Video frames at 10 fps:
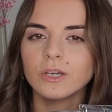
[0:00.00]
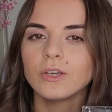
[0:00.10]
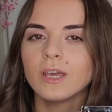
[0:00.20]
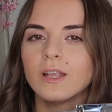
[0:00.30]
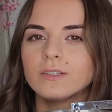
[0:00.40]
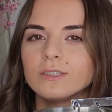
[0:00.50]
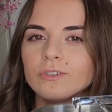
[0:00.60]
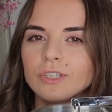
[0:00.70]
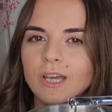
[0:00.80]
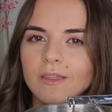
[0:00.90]
You can
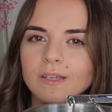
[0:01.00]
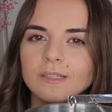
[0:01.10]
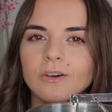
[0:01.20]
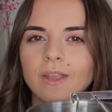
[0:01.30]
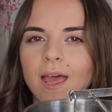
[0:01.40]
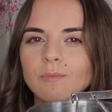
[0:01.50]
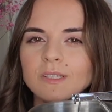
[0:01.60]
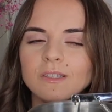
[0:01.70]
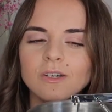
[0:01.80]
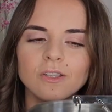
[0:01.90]
also check this on
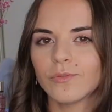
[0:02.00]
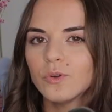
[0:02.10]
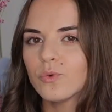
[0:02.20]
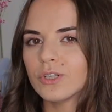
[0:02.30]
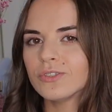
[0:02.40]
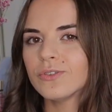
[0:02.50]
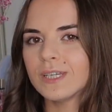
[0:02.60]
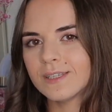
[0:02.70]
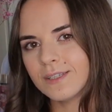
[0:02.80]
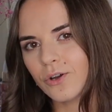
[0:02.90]
Amazon. If you want to
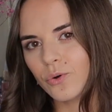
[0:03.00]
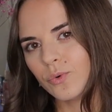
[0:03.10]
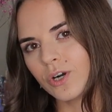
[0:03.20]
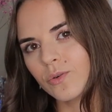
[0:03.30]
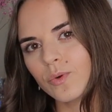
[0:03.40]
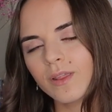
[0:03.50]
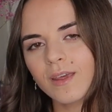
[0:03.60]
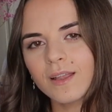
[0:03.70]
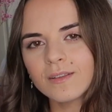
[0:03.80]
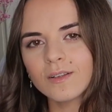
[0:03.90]
ease your work with
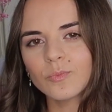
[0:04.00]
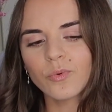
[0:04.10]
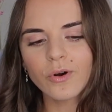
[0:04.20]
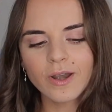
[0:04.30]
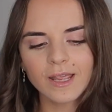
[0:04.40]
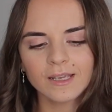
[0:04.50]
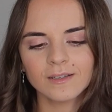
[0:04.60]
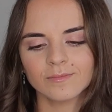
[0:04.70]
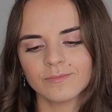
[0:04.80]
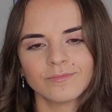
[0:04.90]
candle pouring,
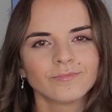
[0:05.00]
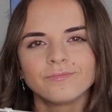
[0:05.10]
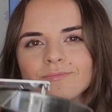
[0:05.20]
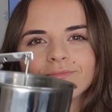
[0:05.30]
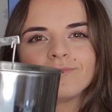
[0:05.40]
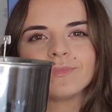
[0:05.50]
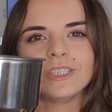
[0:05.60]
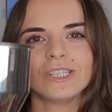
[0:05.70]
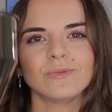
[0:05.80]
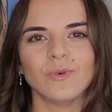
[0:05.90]

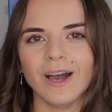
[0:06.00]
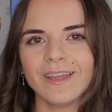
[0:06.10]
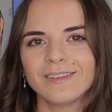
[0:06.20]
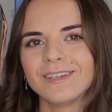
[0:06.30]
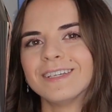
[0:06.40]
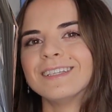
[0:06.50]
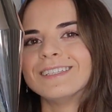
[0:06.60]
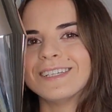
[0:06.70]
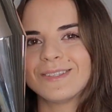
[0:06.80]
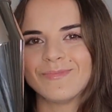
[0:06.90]
just buy it.
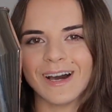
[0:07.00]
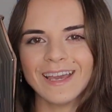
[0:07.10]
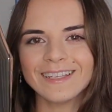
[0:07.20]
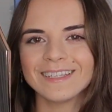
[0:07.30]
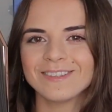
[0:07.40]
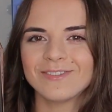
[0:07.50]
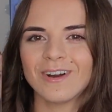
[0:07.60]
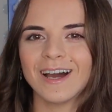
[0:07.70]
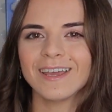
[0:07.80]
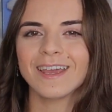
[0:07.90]
Just buy it and
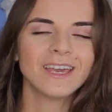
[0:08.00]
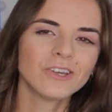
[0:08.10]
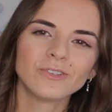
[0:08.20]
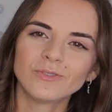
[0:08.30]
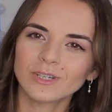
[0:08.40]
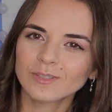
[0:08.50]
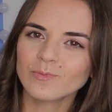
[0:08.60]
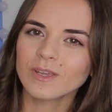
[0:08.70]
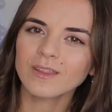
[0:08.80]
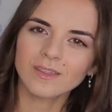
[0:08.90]
try. Trust
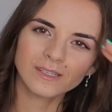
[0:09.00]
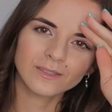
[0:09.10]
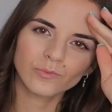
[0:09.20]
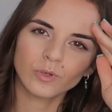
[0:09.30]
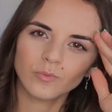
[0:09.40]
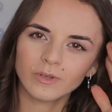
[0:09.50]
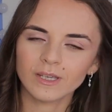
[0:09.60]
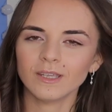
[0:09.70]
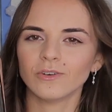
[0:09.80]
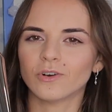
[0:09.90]
me, this will
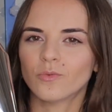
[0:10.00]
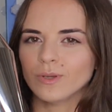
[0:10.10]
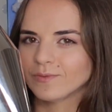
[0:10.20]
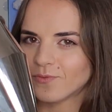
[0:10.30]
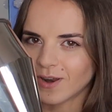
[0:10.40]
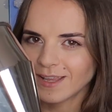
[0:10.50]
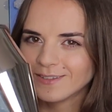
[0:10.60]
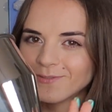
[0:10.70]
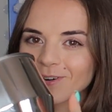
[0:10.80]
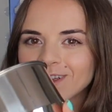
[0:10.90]
be your best friend
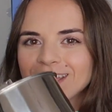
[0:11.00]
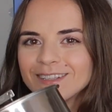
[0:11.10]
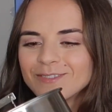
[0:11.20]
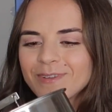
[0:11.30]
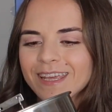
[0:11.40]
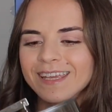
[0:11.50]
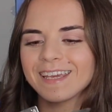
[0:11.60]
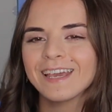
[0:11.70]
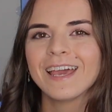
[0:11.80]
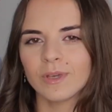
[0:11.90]
for candle
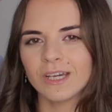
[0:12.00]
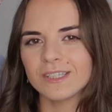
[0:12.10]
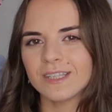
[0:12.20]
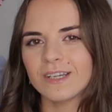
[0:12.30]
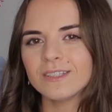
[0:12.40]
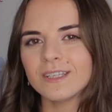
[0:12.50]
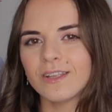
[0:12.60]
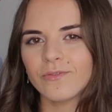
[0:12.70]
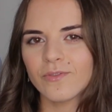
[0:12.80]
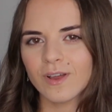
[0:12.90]
making, because there is a
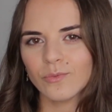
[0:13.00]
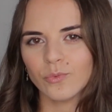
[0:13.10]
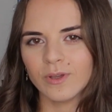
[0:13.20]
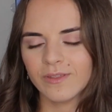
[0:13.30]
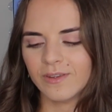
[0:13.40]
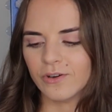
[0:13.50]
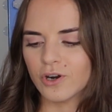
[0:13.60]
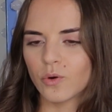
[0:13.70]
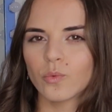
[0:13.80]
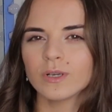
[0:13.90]
difference with
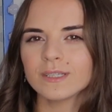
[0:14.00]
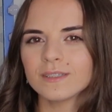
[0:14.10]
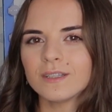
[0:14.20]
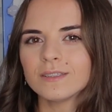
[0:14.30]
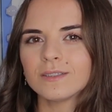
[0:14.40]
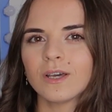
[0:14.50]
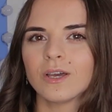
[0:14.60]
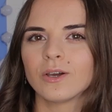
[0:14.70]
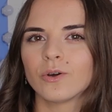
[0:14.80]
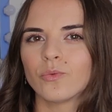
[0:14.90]
your bristles
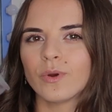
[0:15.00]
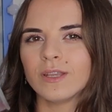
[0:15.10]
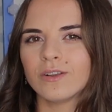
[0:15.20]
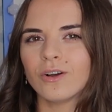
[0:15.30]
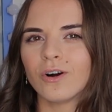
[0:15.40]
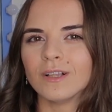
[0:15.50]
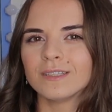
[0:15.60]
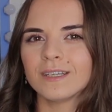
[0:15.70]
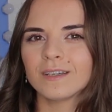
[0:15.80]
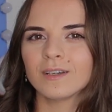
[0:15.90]
when you're
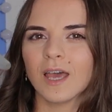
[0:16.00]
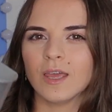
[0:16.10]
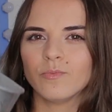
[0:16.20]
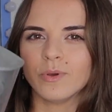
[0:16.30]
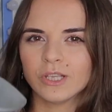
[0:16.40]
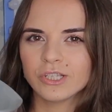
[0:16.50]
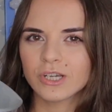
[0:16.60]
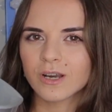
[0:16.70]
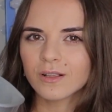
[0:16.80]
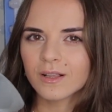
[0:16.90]
holding a
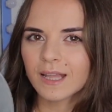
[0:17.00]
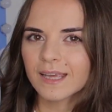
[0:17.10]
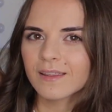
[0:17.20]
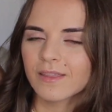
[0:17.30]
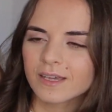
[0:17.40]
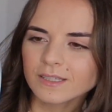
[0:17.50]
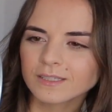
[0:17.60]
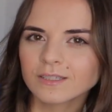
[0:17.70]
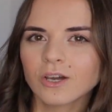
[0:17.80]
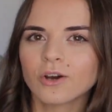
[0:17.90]
pitcher like
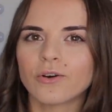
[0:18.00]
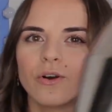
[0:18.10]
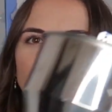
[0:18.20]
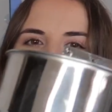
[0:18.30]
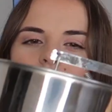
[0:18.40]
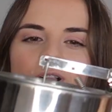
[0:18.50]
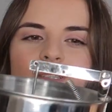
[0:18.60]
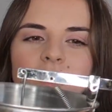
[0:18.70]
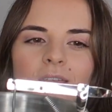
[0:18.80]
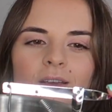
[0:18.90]
this or you're
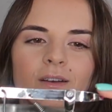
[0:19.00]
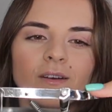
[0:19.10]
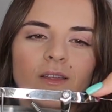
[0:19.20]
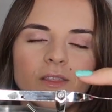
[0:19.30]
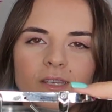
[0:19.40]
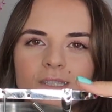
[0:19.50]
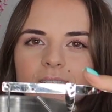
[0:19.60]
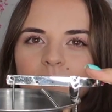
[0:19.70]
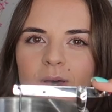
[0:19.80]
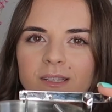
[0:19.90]
holding this
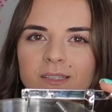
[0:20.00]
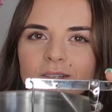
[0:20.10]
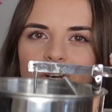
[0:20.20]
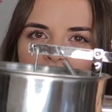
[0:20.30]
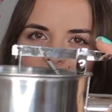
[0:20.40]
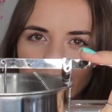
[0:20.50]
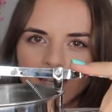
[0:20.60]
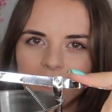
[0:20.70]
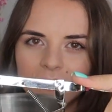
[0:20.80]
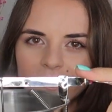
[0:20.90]
dispenser
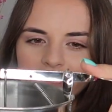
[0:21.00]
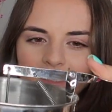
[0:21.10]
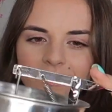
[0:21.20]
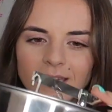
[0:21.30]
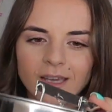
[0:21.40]
like this.